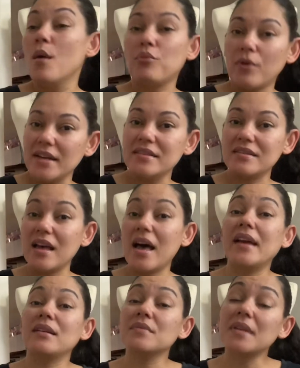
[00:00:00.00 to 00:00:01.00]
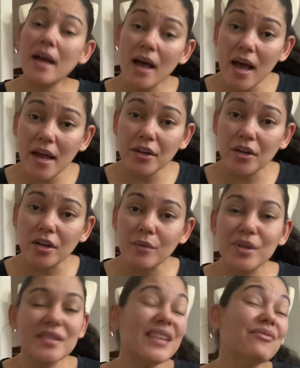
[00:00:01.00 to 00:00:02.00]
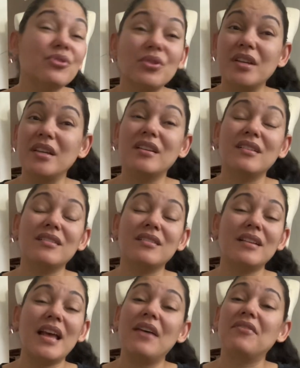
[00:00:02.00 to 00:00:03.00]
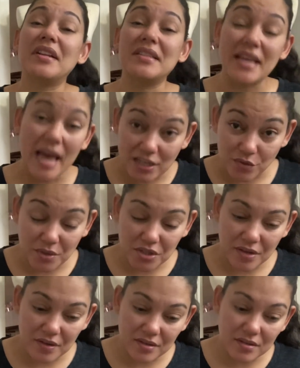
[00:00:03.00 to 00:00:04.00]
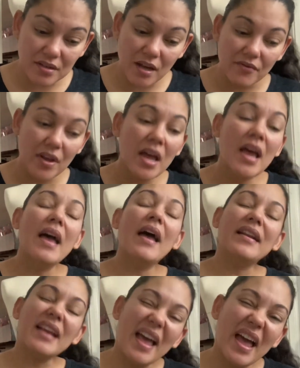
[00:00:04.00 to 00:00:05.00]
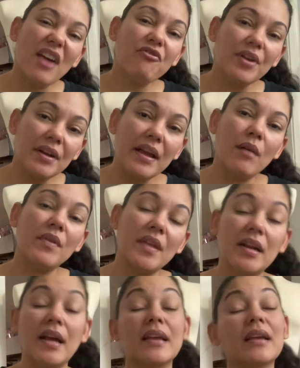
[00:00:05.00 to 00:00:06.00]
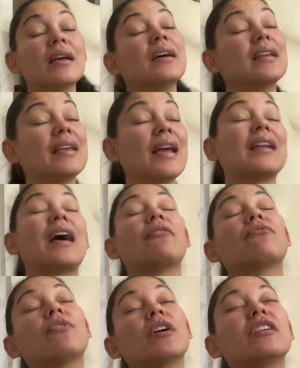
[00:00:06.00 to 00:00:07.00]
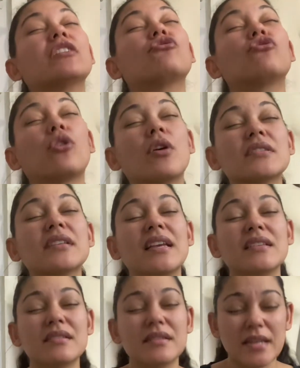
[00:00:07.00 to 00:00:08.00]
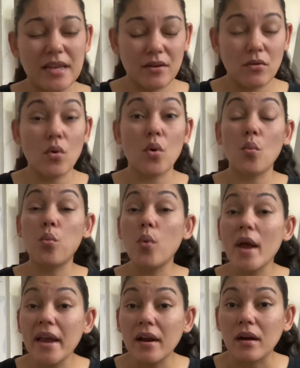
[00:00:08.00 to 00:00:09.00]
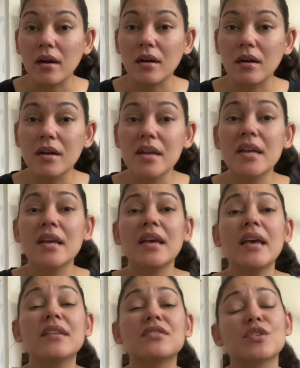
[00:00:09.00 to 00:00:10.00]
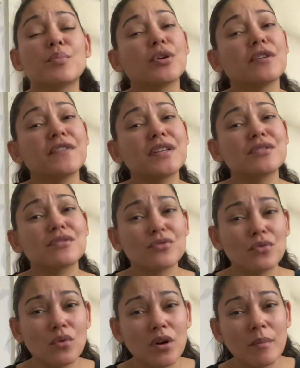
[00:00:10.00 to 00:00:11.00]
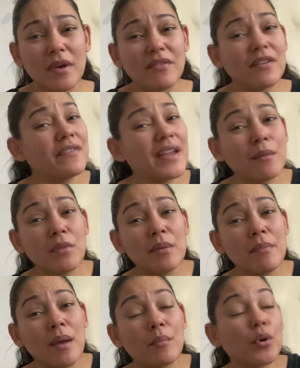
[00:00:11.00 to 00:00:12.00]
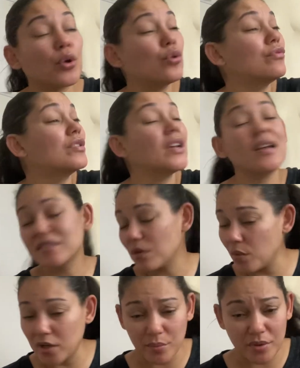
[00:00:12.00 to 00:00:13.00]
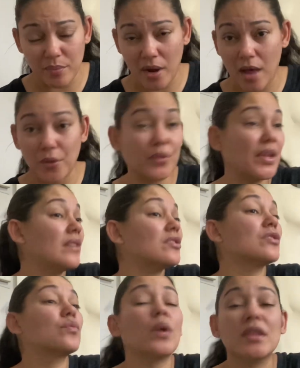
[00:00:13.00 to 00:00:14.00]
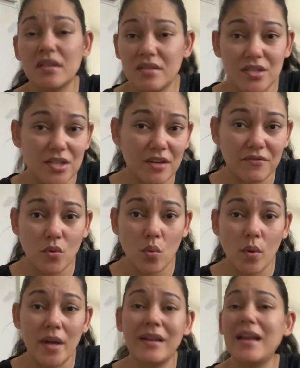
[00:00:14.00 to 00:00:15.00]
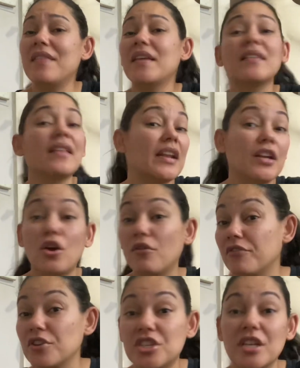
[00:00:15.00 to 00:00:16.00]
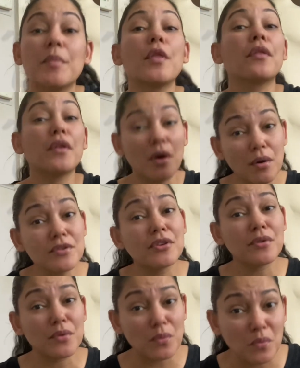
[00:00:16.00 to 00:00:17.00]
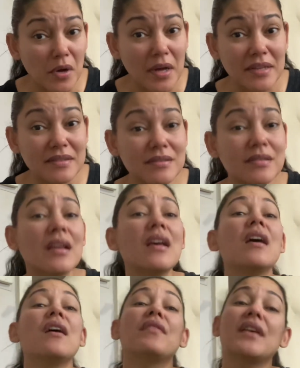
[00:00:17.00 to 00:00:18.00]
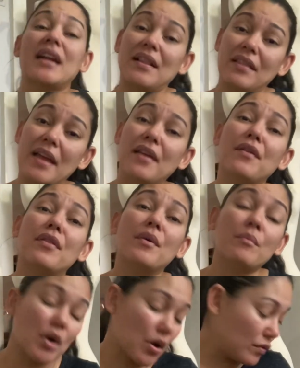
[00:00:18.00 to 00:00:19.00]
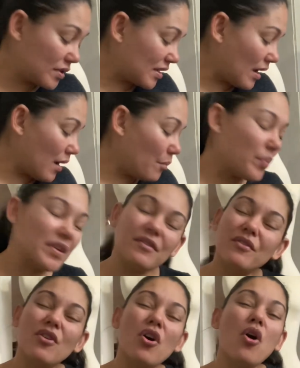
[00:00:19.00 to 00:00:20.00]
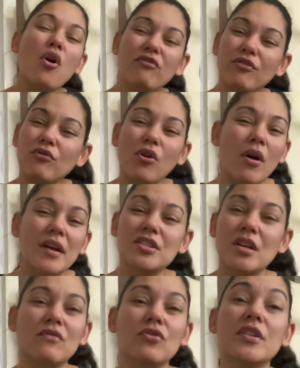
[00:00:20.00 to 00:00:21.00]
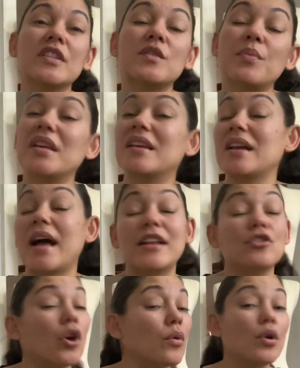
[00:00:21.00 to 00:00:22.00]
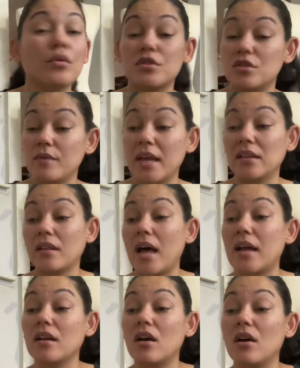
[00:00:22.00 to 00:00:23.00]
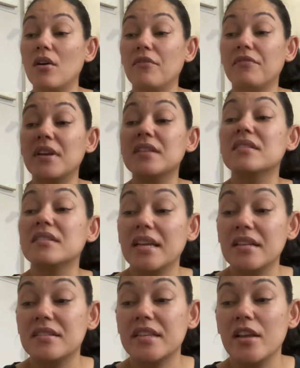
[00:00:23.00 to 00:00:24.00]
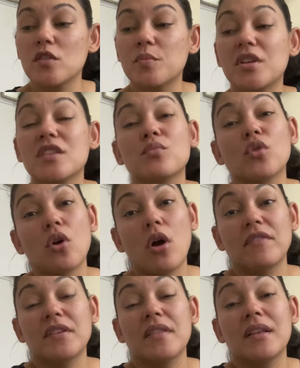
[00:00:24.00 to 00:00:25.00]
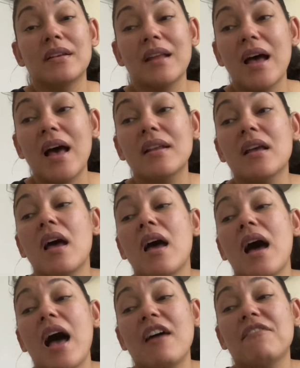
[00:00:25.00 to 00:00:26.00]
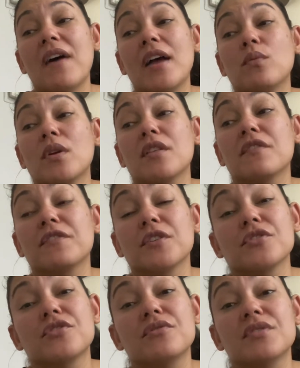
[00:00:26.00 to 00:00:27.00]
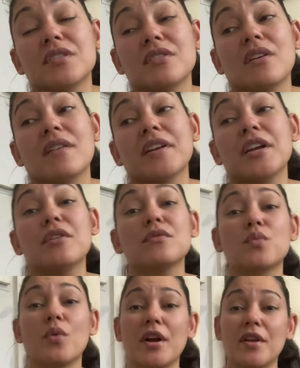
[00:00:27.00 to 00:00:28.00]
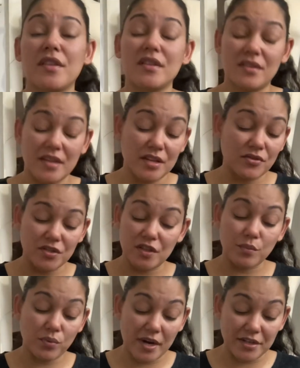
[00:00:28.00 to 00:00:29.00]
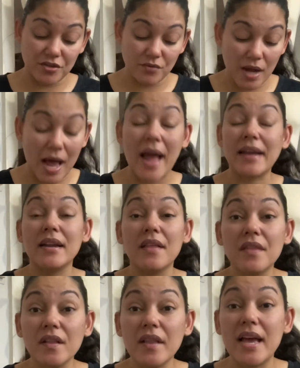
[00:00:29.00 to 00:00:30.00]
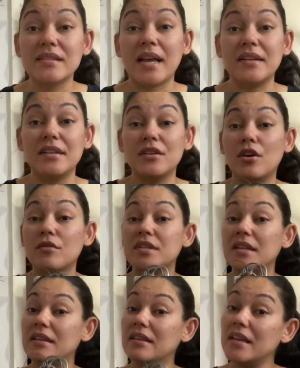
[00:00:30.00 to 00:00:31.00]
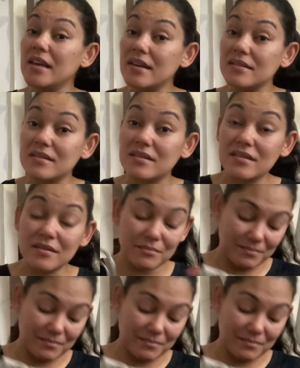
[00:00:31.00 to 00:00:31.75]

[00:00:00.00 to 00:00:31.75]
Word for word: price the items higher because they really have an attachment to this stuff. And every now and then, I again, I run across a sale where it's the perfect storm of a family member who doesn't want to be bothered. They just want this stuff going and they let it go for cheap. Those are the ones that I like the most. Um, but overall and generally speaking, I don't go to a lot of estate sales because more often than not, I find one of the first two scenarios where the things are just priced too high. Nonetheless, I did go to this